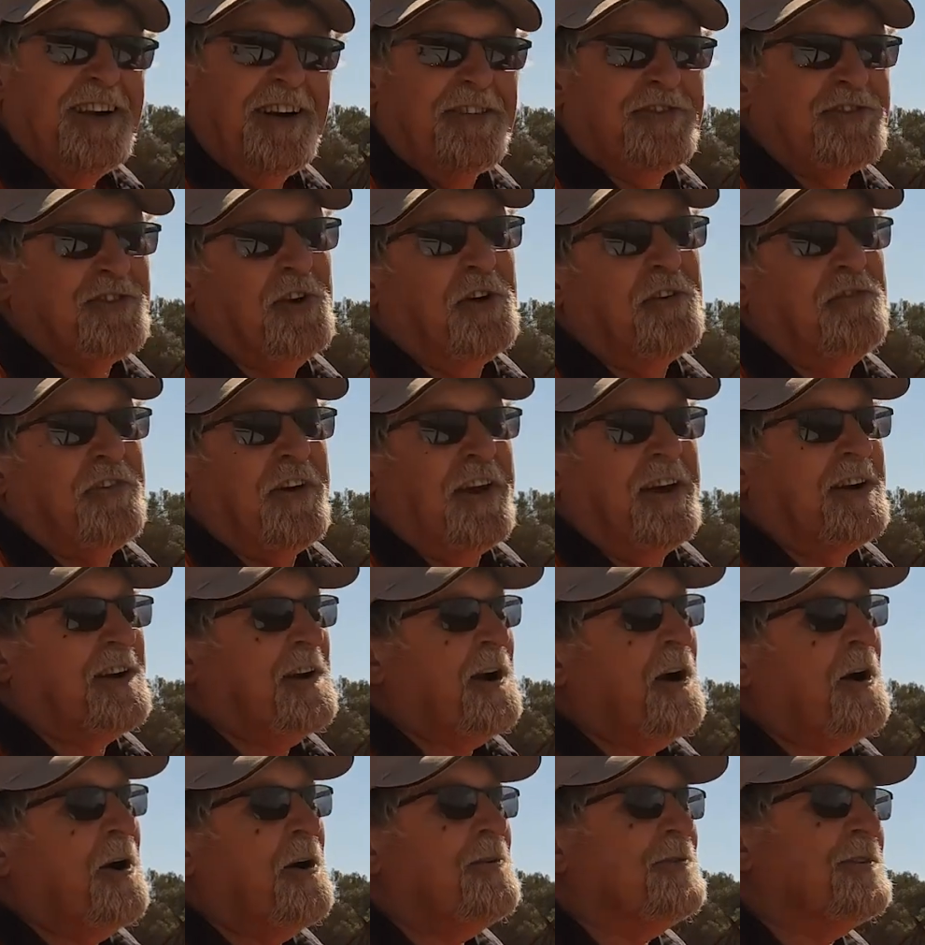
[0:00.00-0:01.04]
I've still found
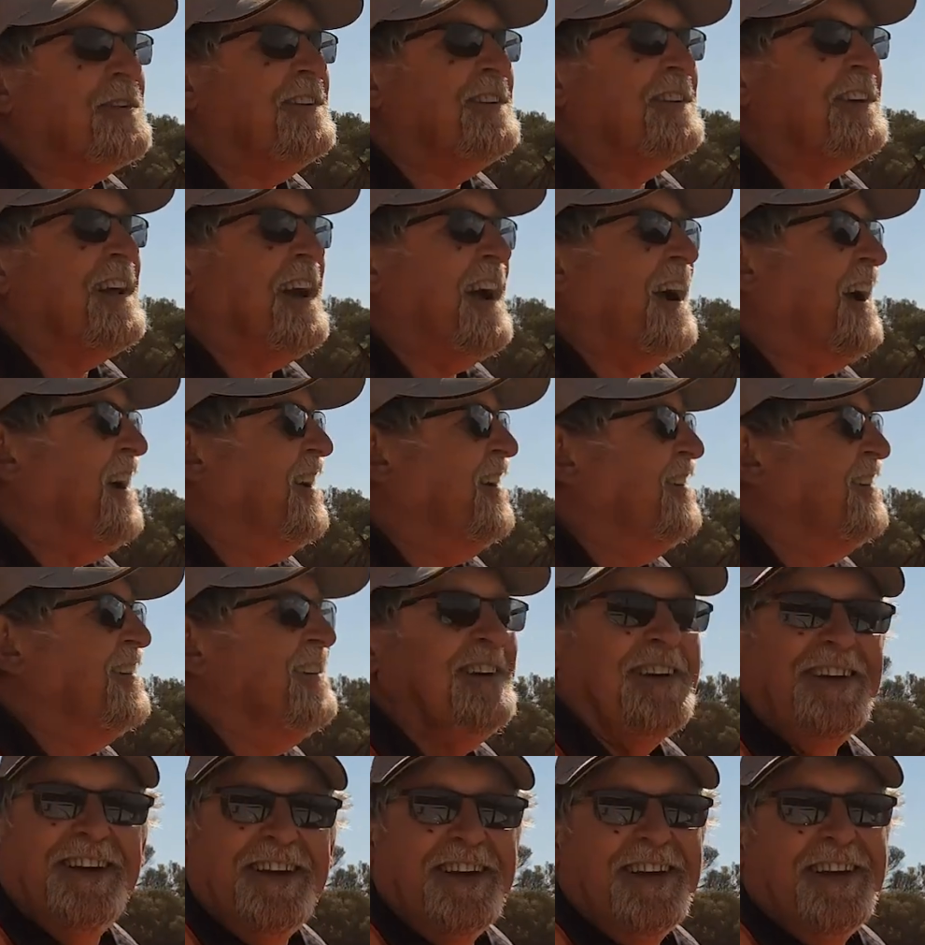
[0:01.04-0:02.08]
gold, and
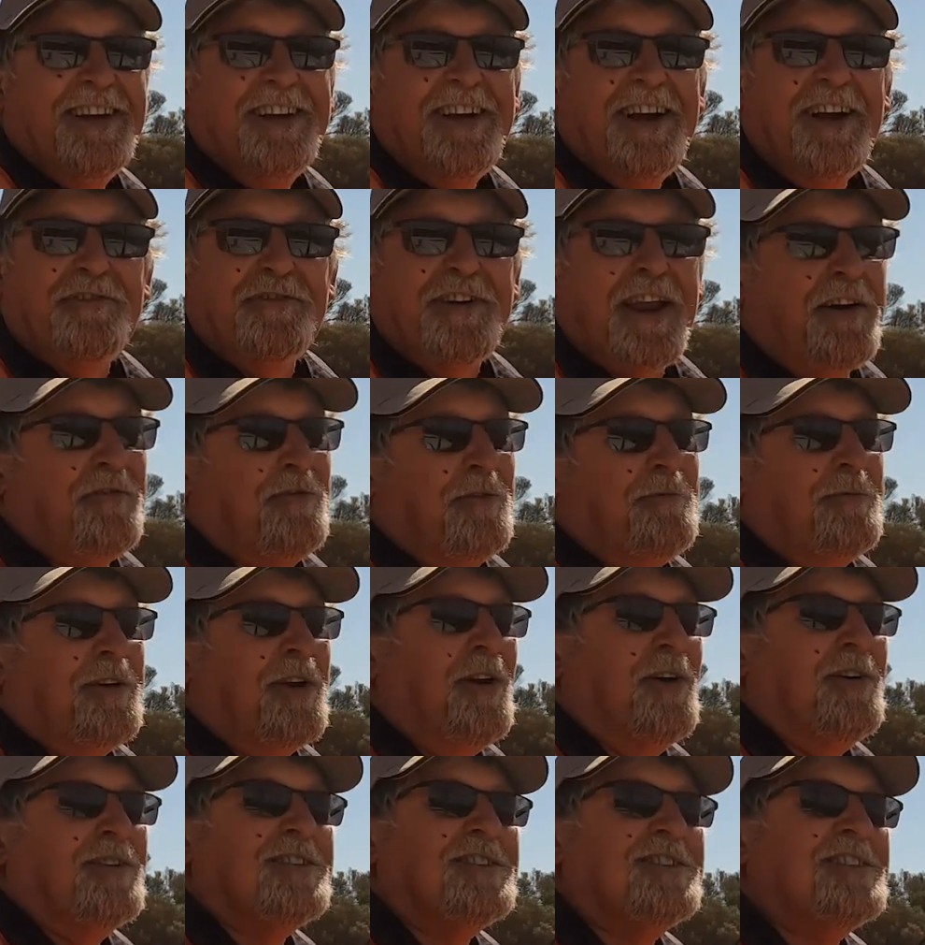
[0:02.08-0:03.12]
I've covered the
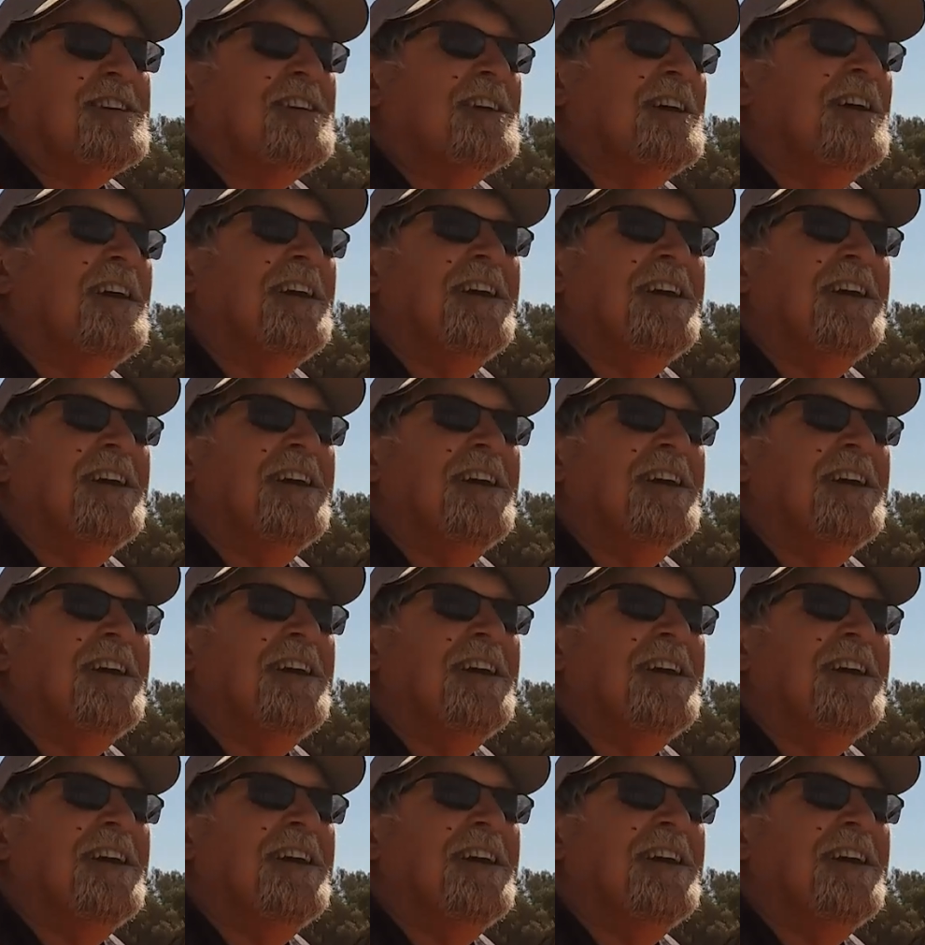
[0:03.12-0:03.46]
costs,